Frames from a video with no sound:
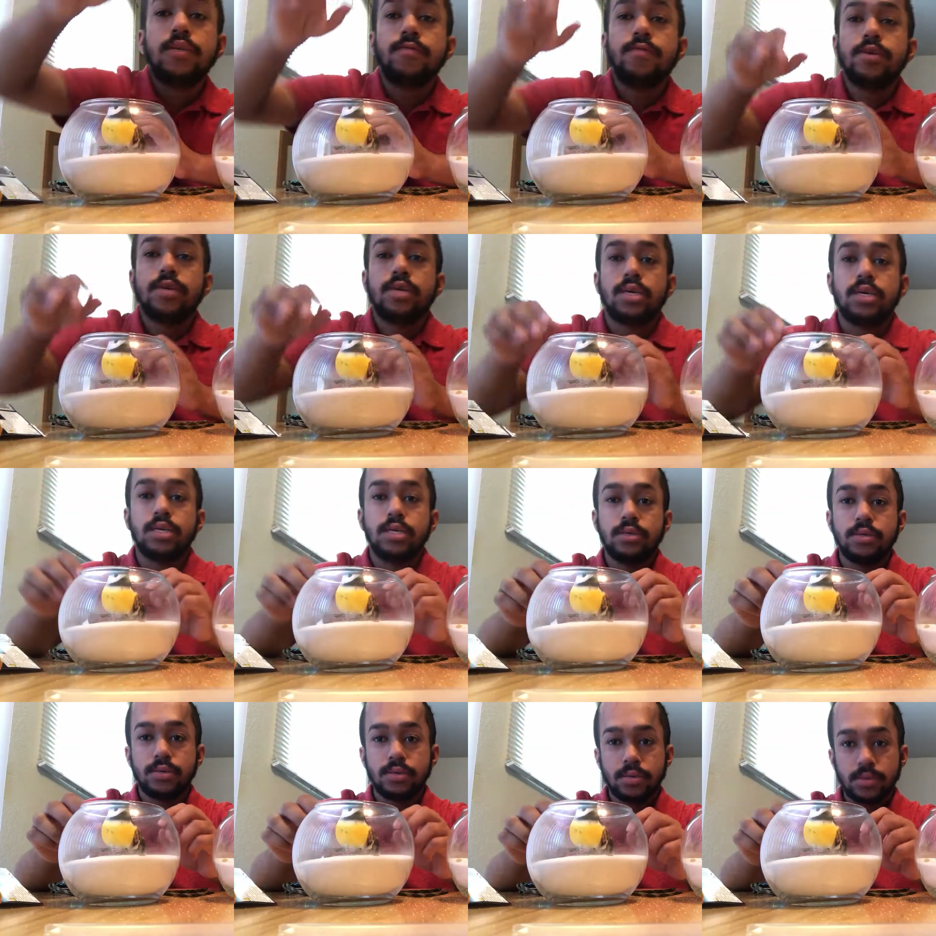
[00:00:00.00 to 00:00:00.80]
Get the fuck out
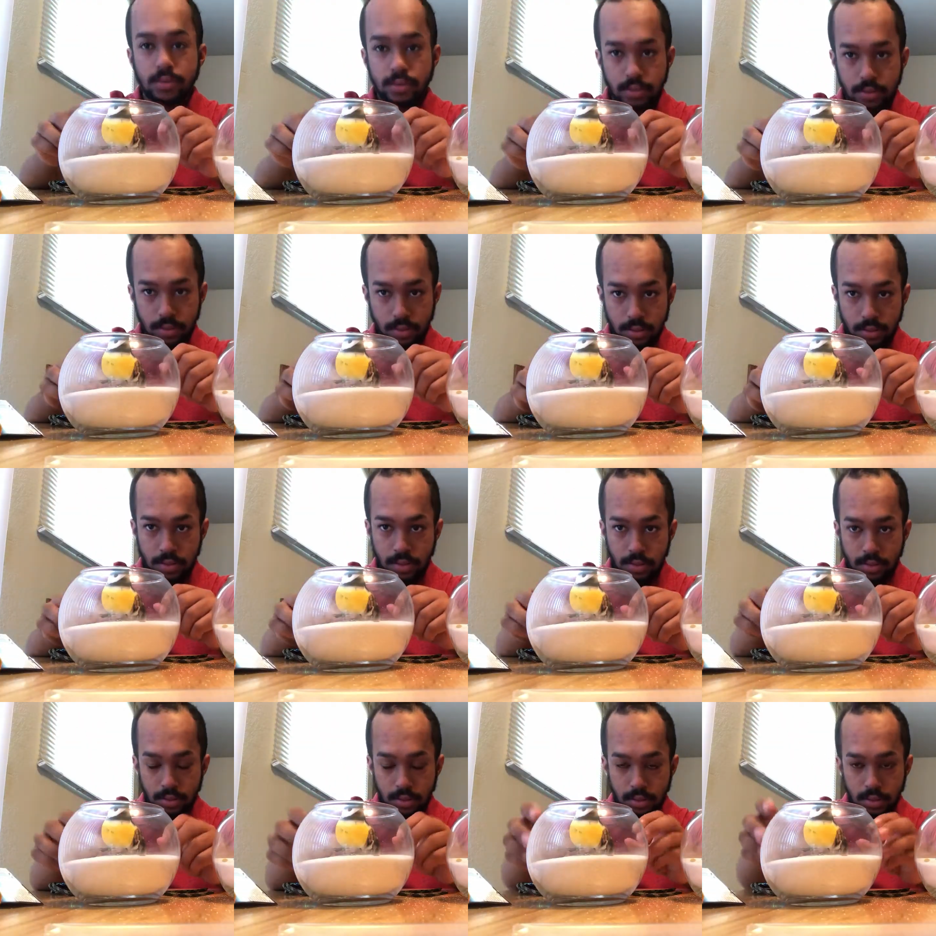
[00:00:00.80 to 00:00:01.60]
of here.
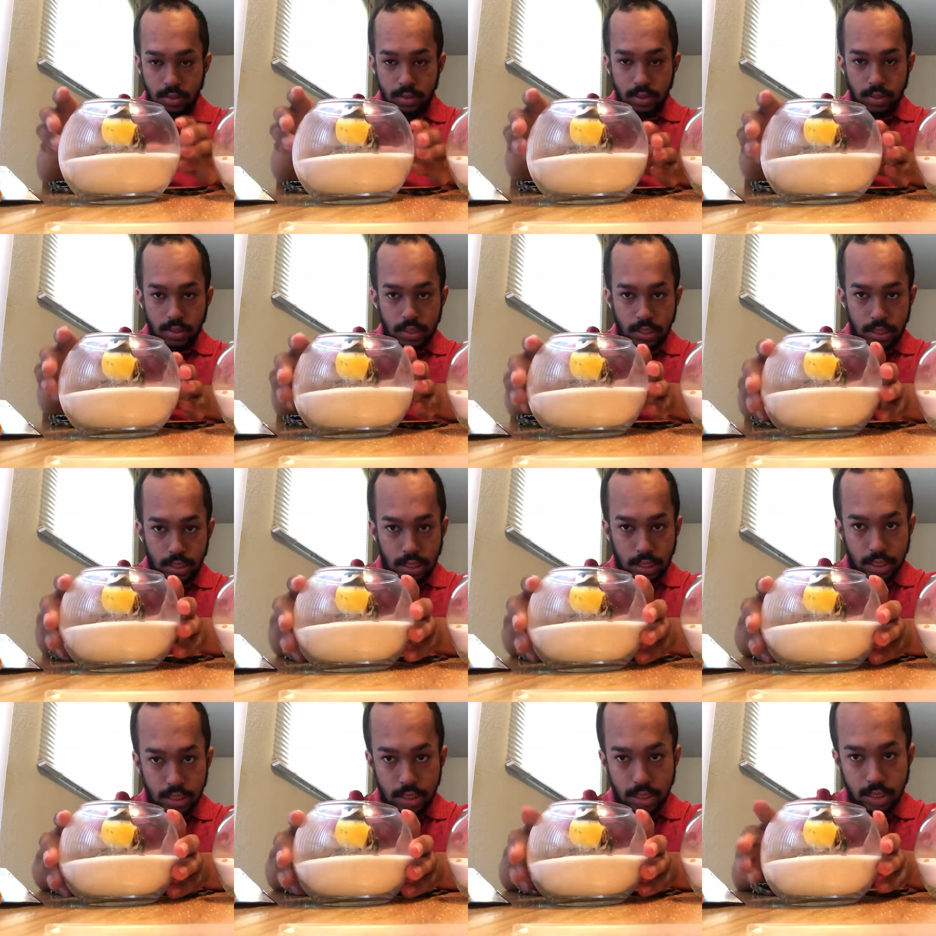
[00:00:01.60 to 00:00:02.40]

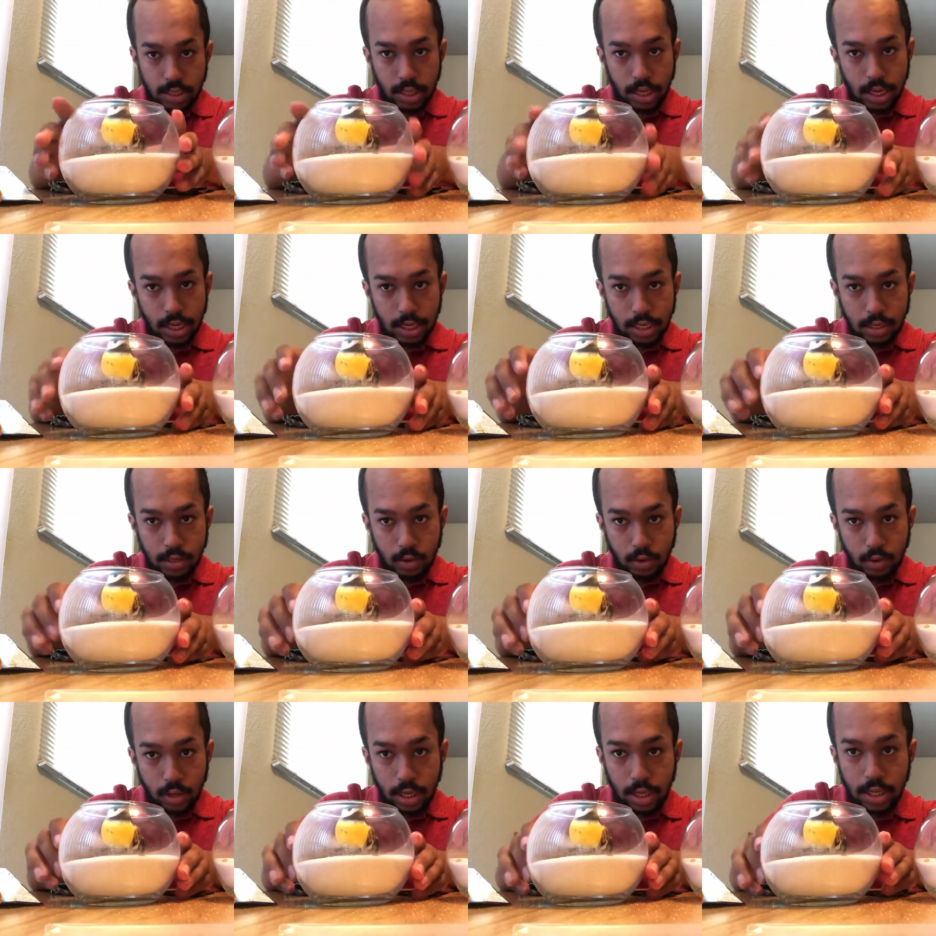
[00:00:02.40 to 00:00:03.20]
Yes.
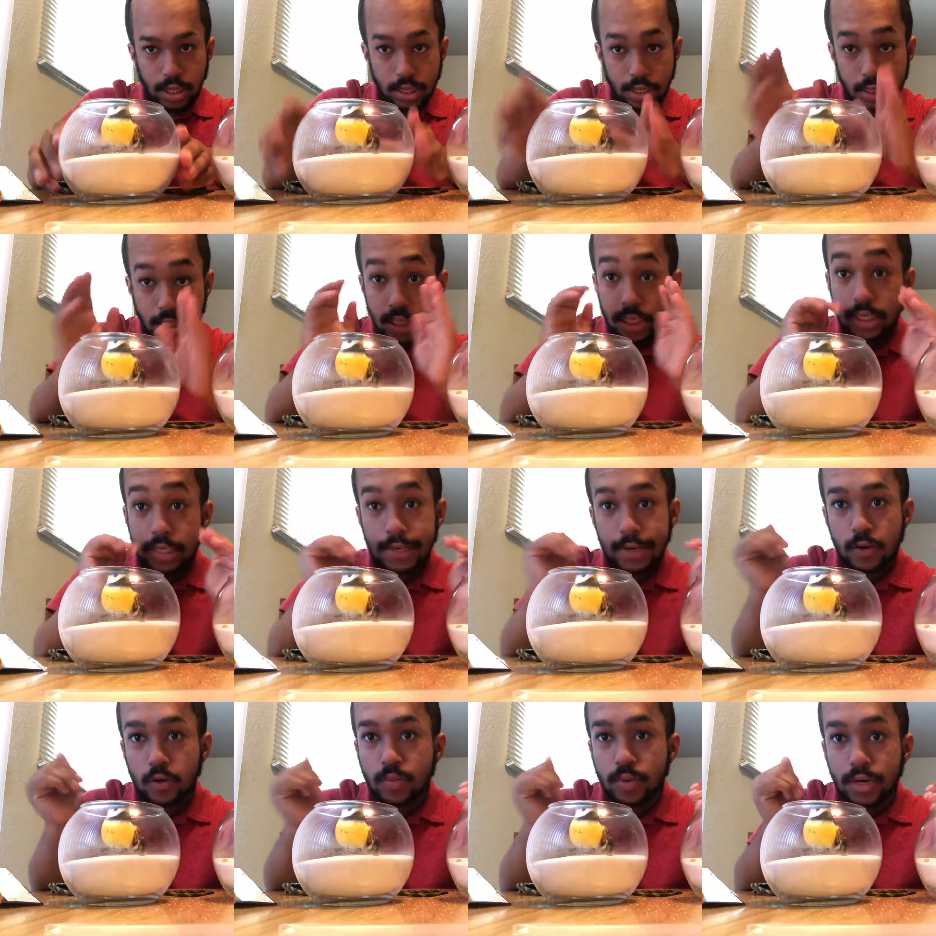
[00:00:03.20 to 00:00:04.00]
Okay, this is
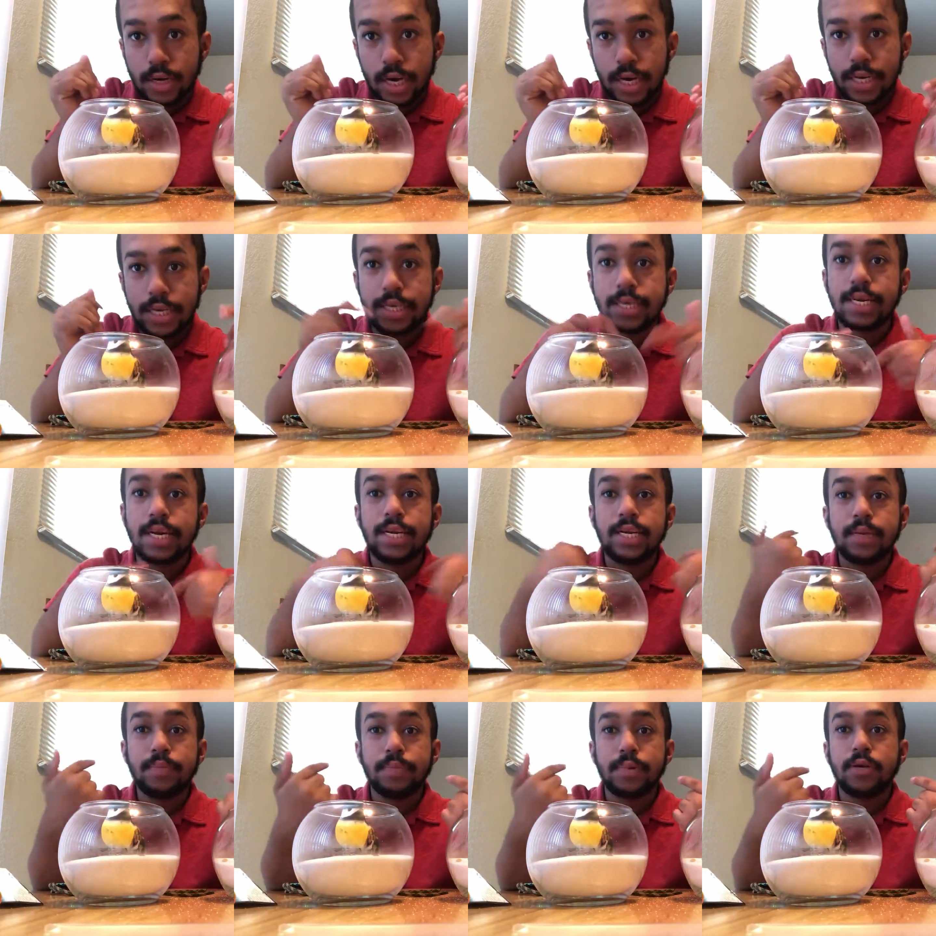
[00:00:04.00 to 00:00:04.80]
terrible lighting. I
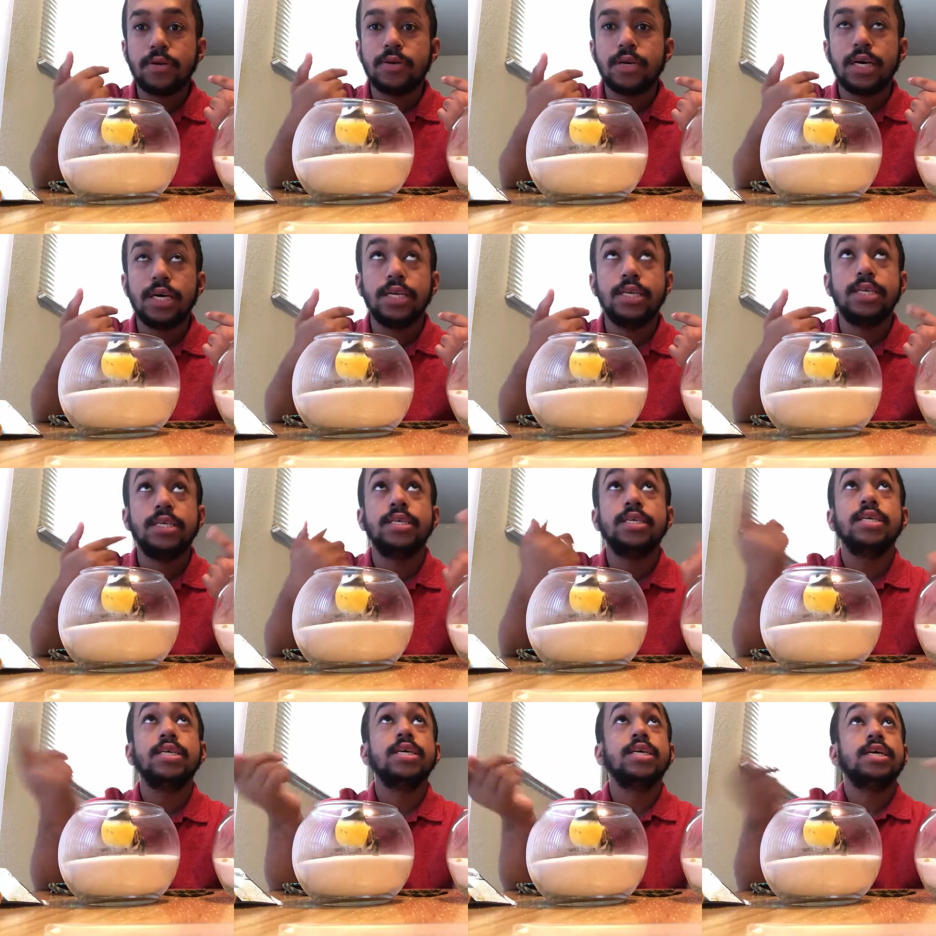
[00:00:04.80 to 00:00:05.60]
need better
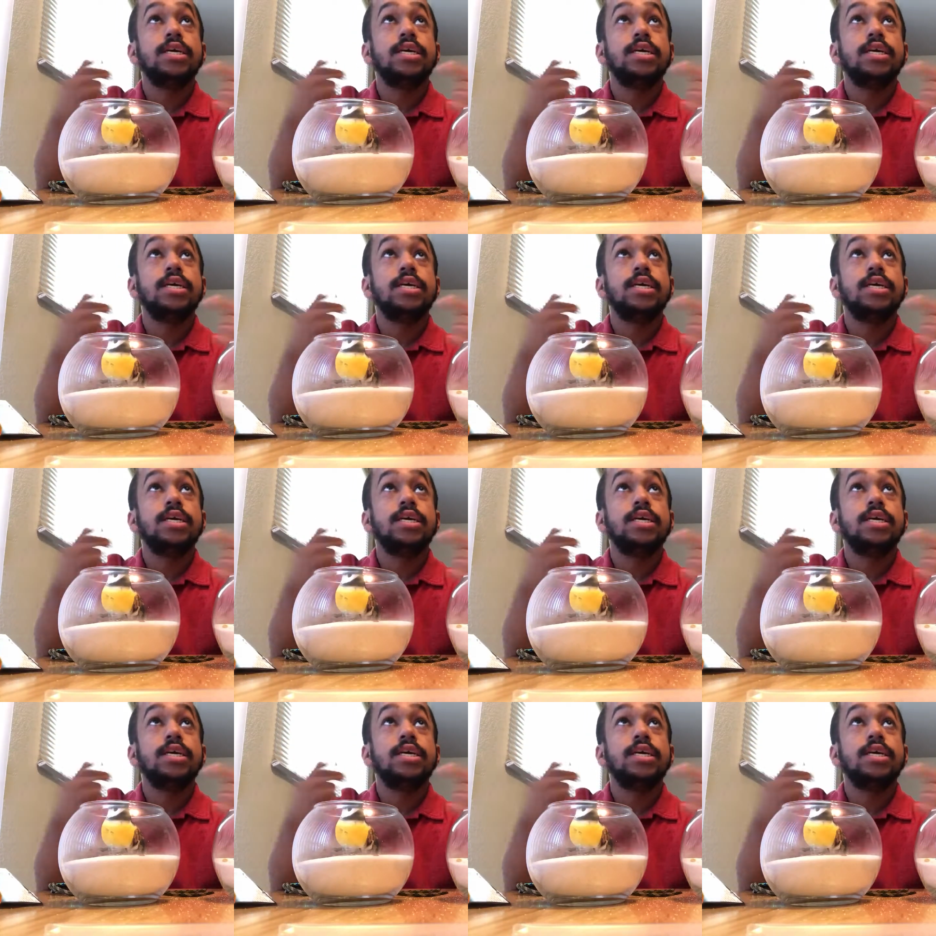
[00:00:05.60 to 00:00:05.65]
lighting.